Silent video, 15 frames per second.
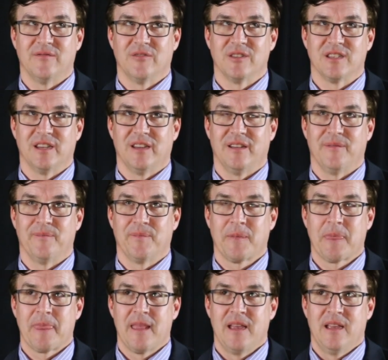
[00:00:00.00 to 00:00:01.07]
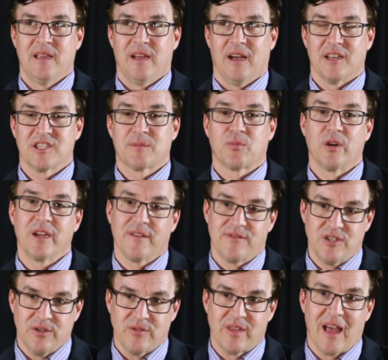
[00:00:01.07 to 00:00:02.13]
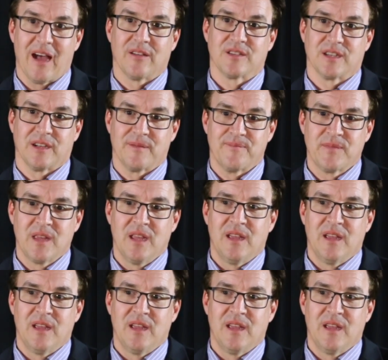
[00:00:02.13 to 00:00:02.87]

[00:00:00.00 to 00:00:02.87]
was in spring of 2000.